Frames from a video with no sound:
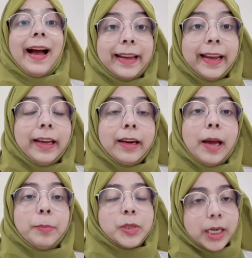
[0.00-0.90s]
Again,
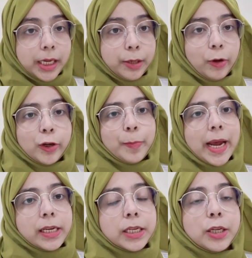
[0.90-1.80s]
I'm telling you and
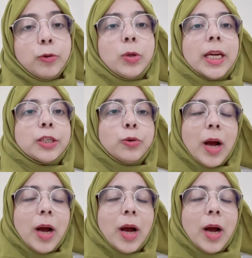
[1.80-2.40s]
reminding you that